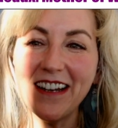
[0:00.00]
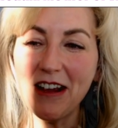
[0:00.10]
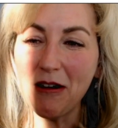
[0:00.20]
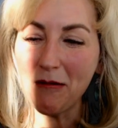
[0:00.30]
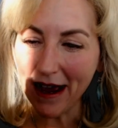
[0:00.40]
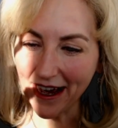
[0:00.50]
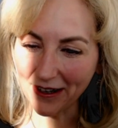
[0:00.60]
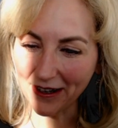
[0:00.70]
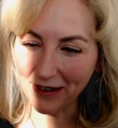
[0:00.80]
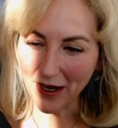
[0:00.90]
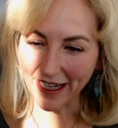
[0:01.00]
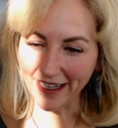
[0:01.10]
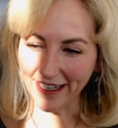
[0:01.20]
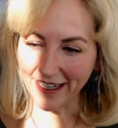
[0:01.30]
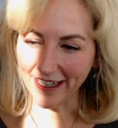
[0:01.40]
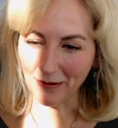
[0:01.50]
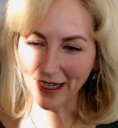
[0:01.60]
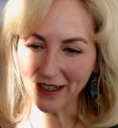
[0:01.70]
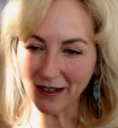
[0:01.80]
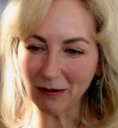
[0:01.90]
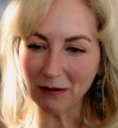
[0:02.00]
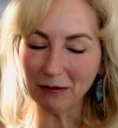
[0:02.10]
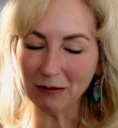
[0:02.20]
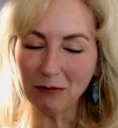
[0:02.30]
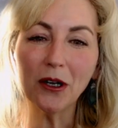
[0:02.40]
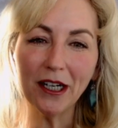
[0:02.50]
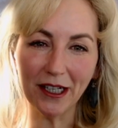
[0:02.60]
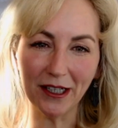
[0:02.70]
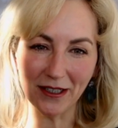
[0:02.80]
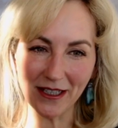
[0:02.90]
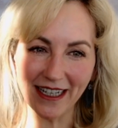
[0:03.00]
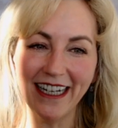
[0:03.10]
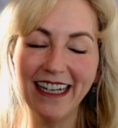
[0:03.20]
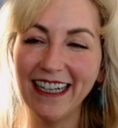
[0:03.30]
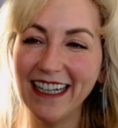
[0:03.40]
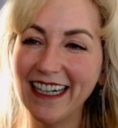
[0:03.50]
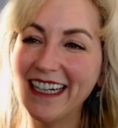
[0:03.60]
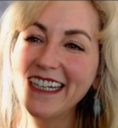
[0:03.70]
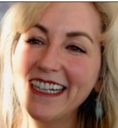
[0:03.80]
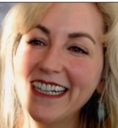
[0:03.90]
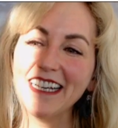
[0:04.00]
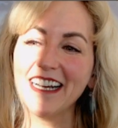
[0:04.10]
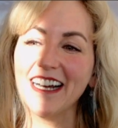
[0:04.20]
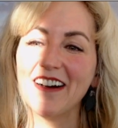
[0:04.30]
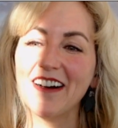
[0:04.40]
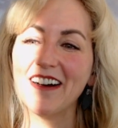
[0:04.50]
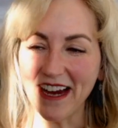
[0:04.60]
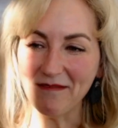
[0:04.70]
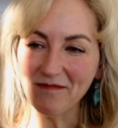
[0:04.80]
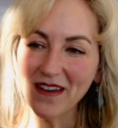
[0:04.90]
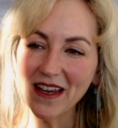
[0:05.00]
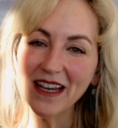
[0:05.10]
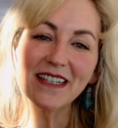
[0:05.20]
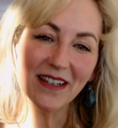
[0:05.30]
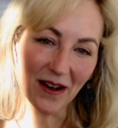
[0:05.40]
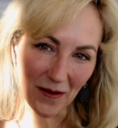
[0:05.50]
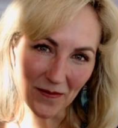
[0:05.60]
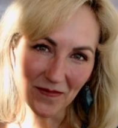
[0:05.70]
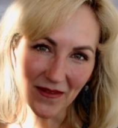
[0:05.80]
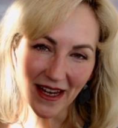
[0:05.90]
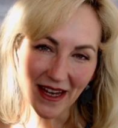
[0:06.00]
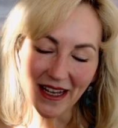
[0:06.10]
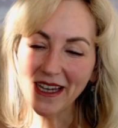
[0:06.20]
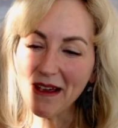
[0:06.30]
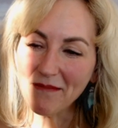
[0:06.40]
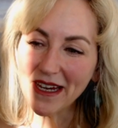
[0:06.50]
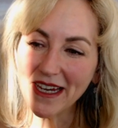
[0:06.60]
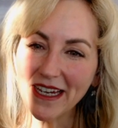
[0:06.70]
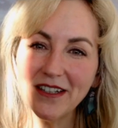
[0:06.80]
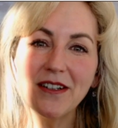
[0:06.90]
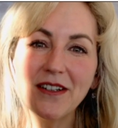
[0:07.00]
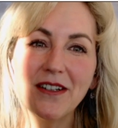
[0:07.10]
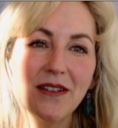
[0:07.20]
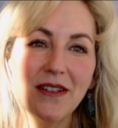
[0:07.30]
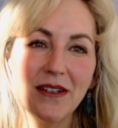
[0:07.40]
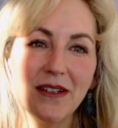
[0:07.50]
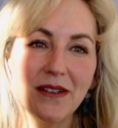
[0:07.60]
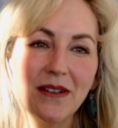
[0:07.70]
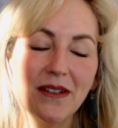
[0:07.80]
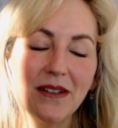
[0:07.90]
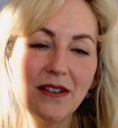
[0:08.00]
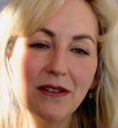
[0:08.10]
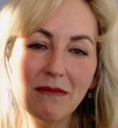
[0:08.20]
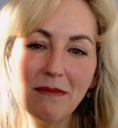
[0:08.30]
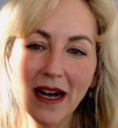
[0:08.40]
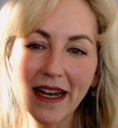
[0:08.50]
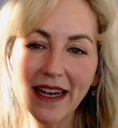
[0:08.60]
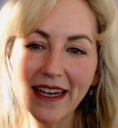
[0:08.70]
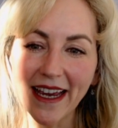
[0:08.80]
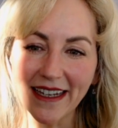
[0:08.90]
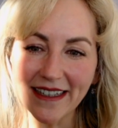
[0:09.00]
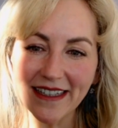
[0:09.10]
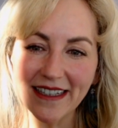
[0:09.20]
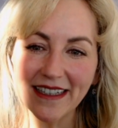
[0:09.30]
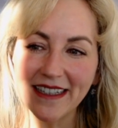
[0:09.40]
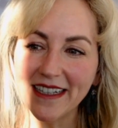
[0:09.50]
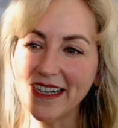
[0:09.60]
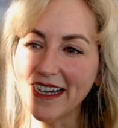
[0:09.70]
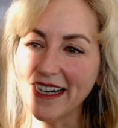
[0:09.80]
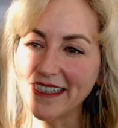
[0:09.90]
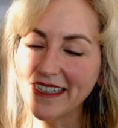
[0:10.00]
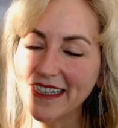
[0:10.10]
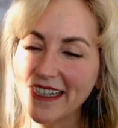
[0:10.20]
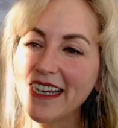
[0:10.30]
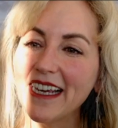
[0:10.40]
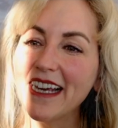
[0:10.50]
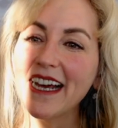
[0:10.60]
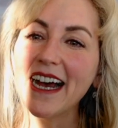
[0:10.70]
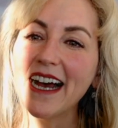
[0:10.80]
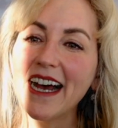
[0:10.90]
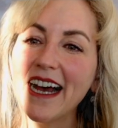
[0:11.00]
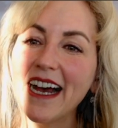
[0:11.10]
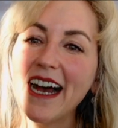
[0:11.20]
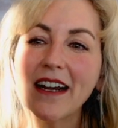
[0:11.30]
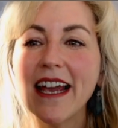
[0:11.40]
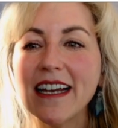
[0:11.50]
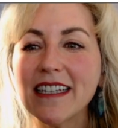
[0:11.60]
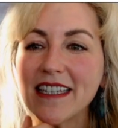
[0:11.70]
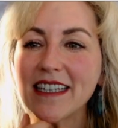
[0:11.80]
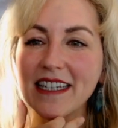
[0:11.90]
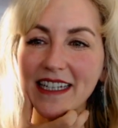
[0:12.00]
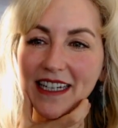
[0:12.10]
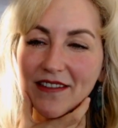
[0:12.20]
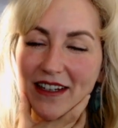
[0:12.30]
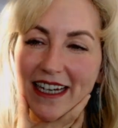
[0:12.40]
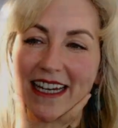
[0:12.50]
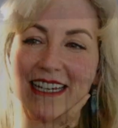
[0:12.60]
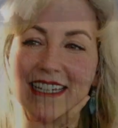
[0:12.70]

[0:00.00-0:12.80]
on no matter what here. We are warriors. Okay, so let me introduce you to my guest tonight. Our guest this evening